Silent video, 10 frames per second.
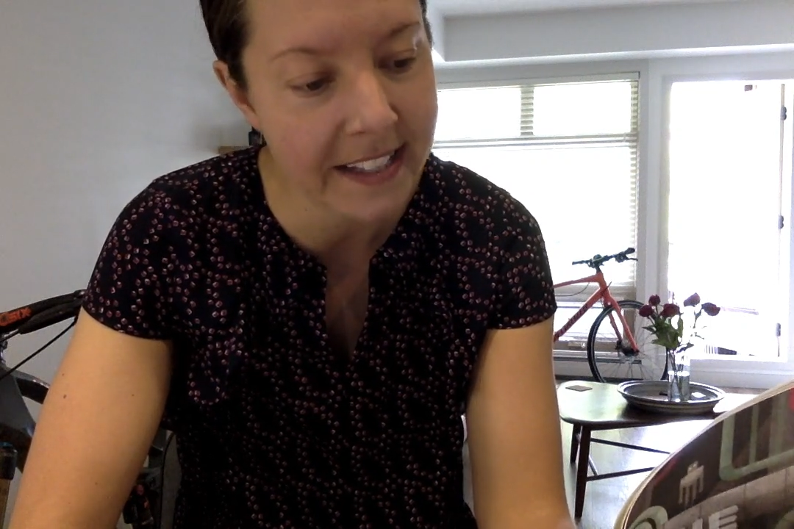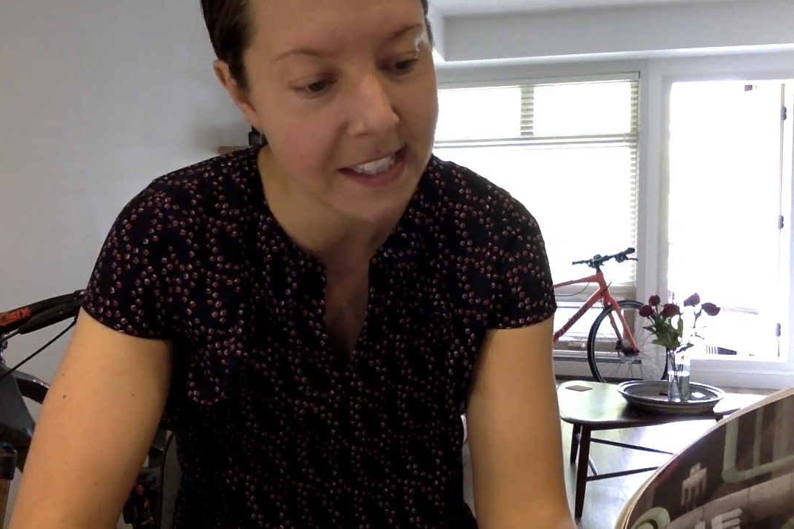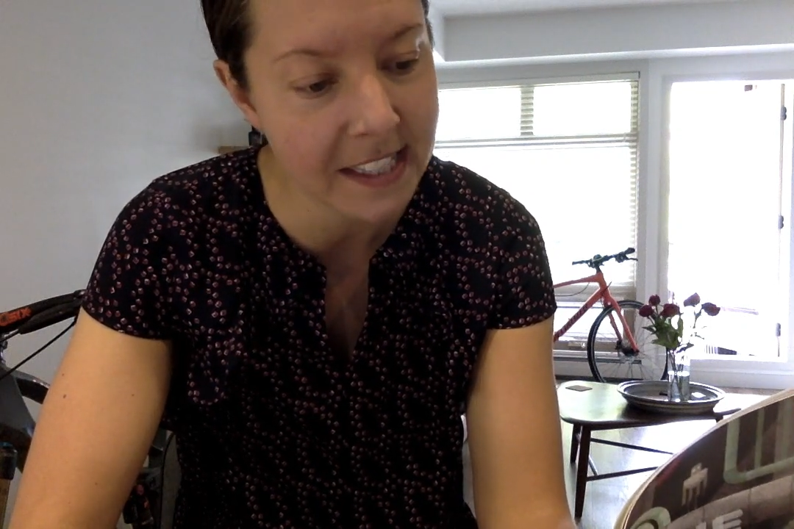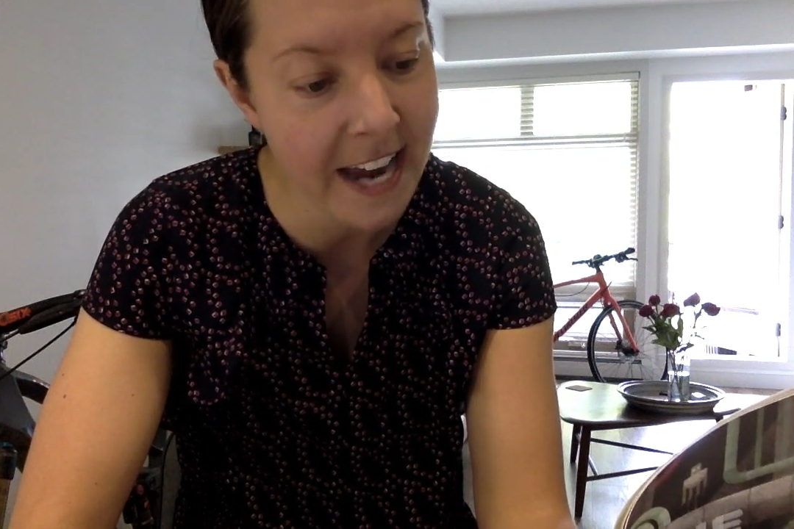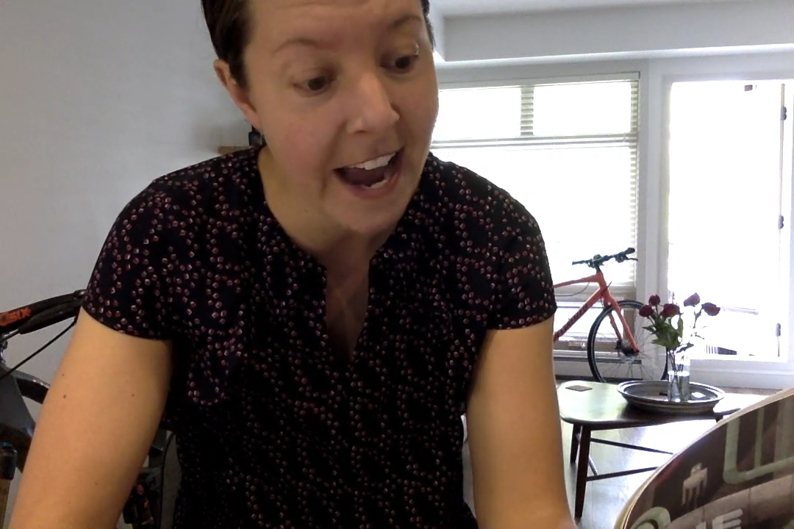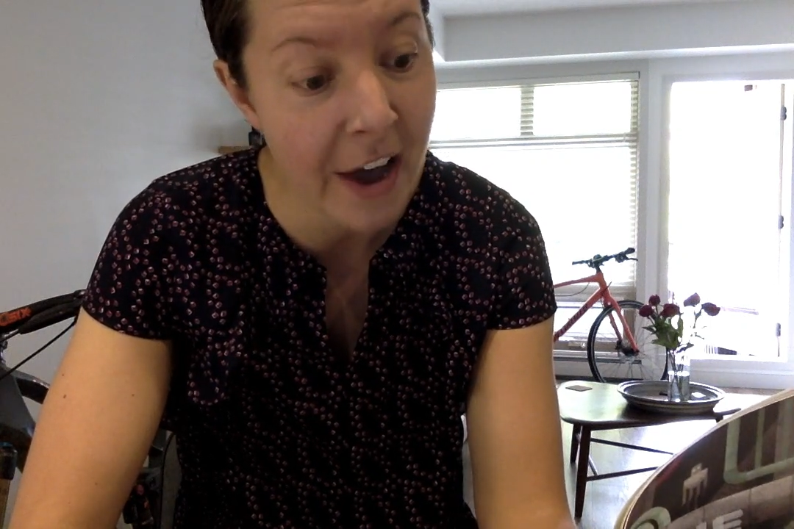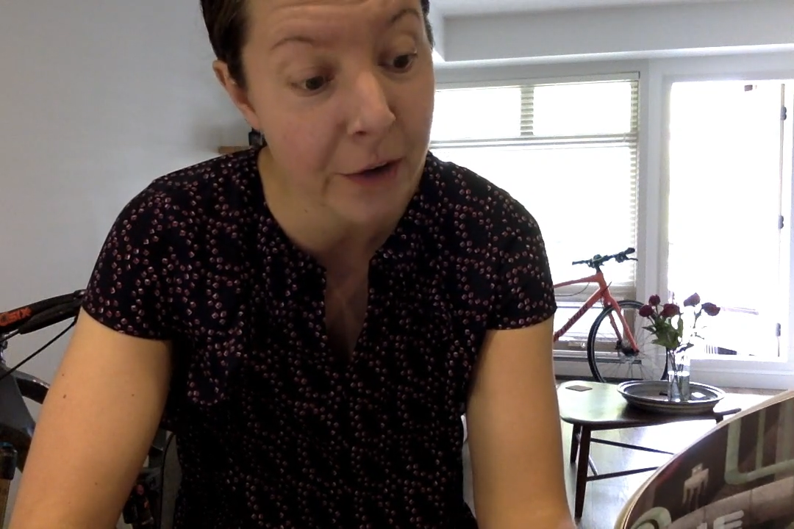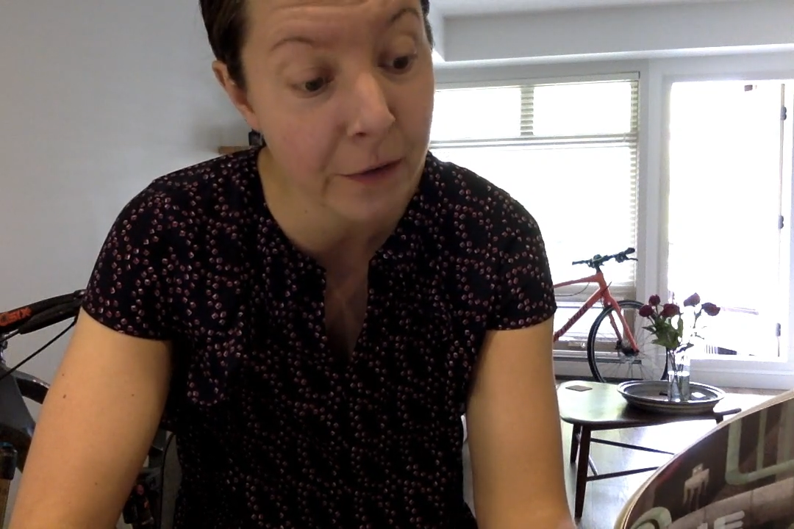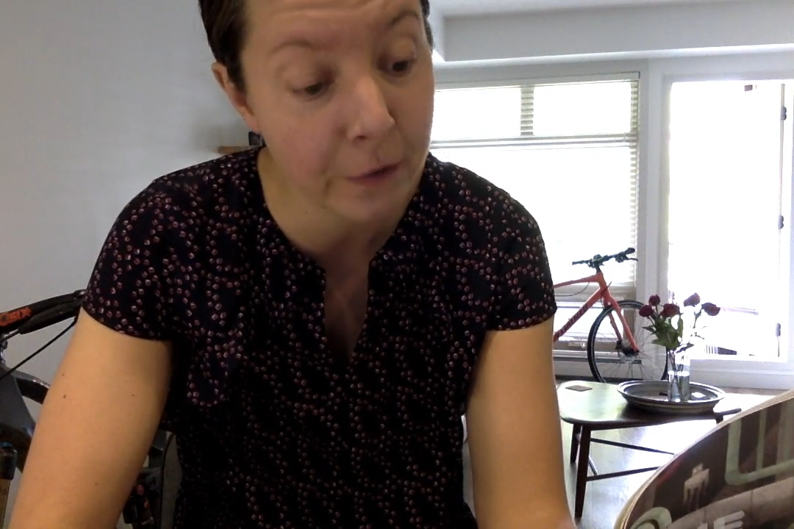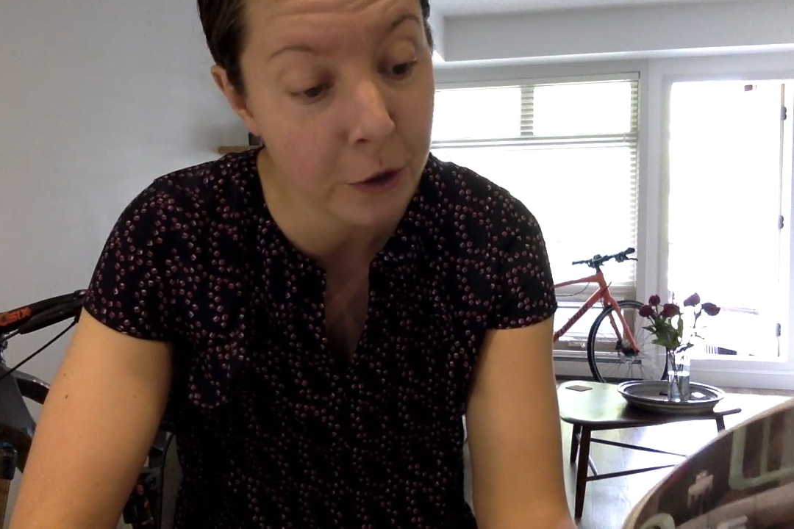as a
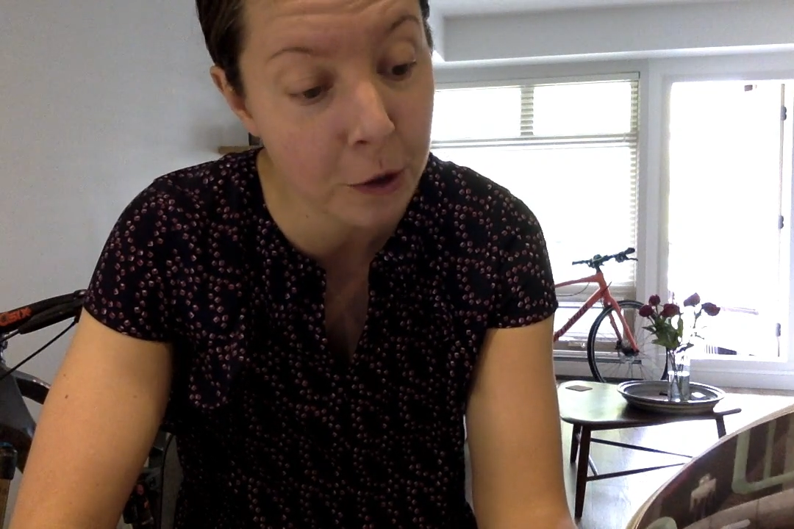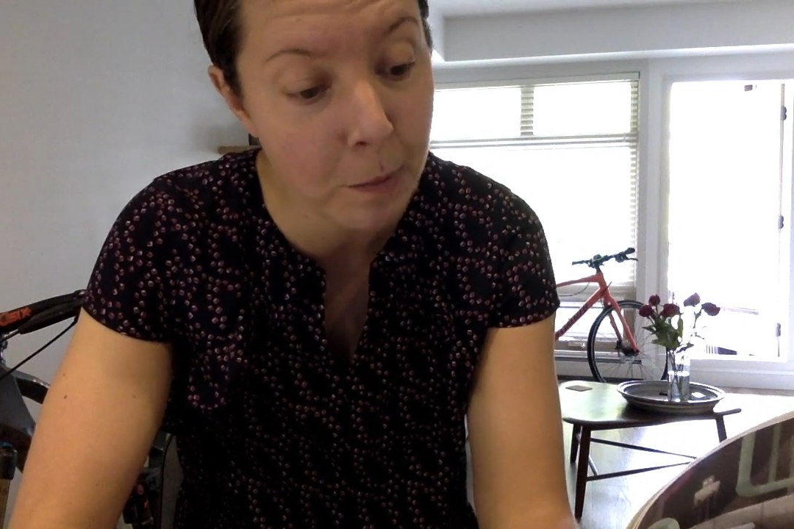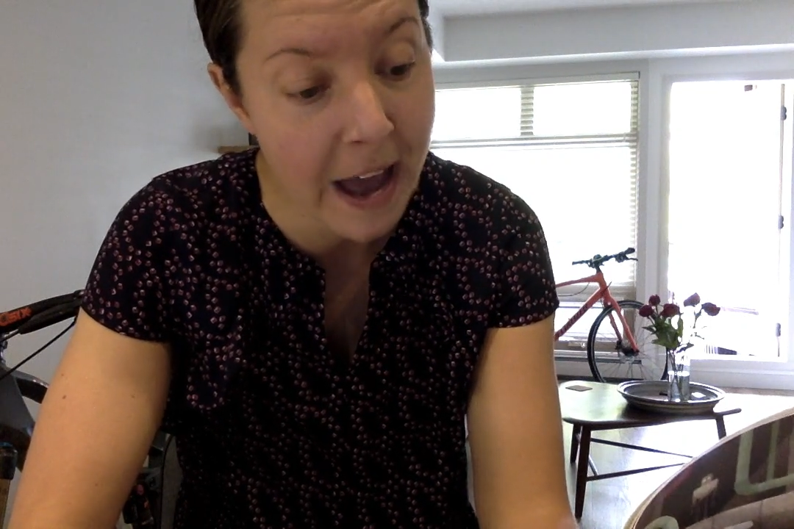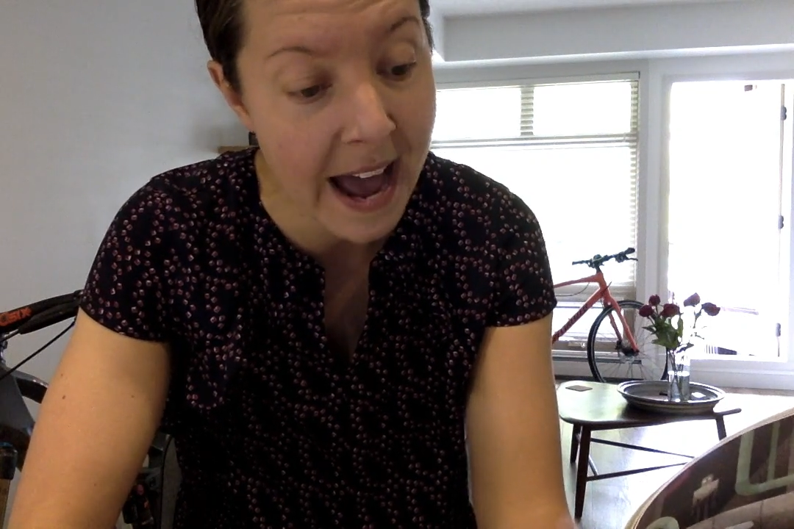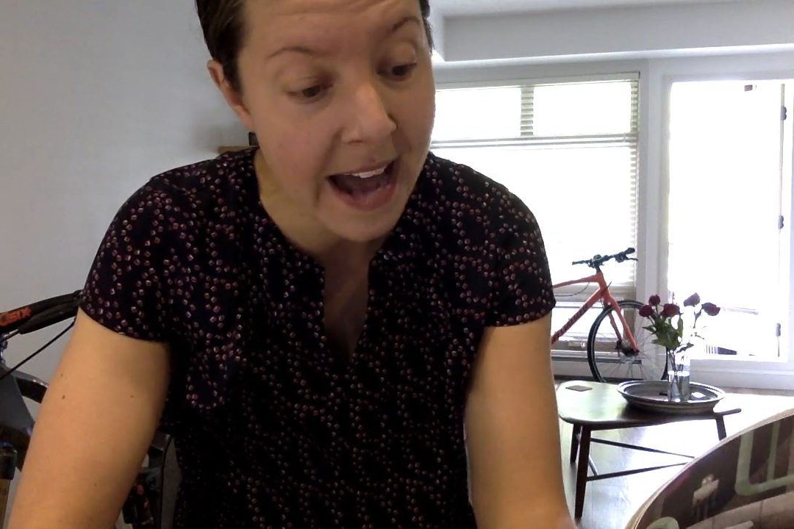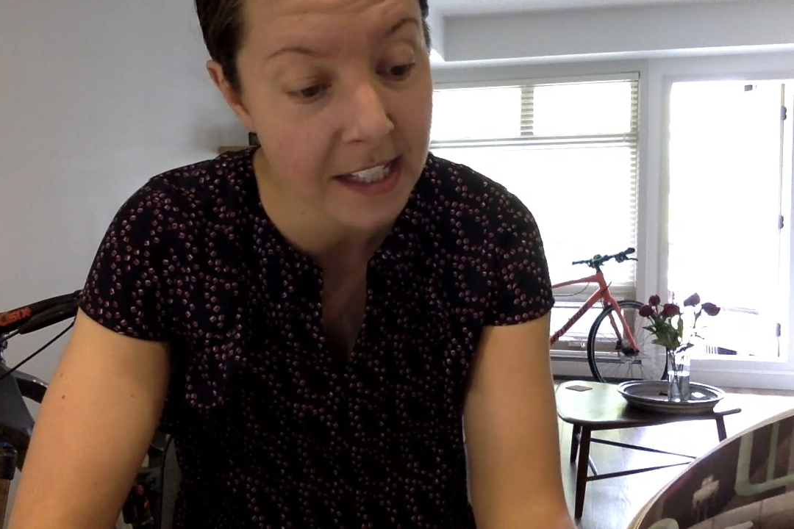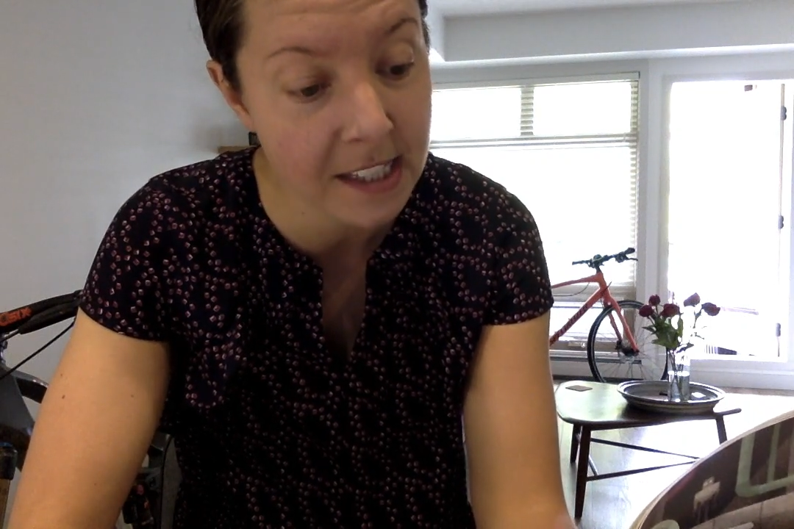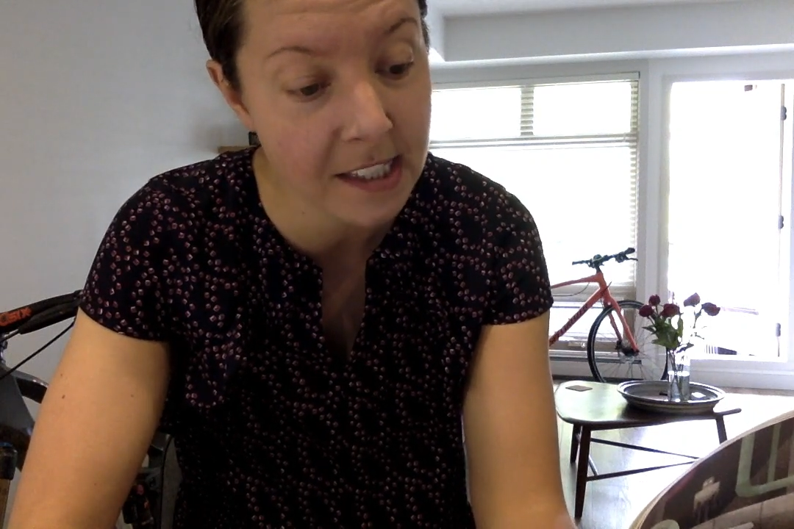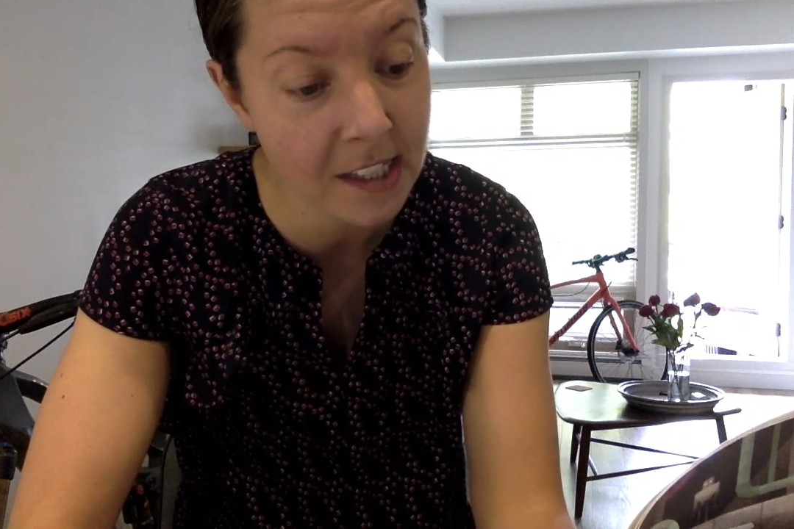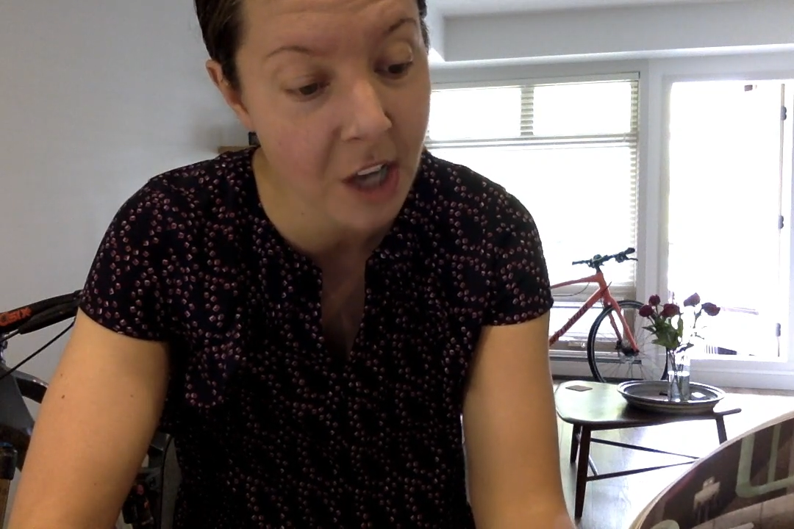town flew
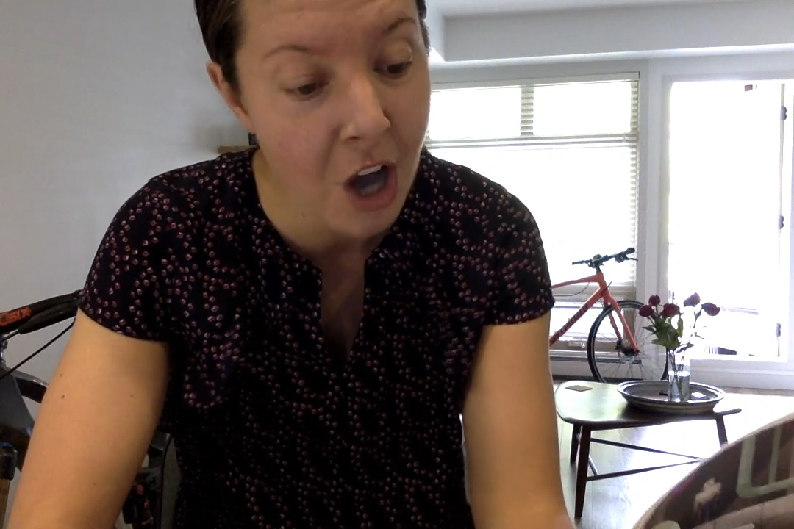past.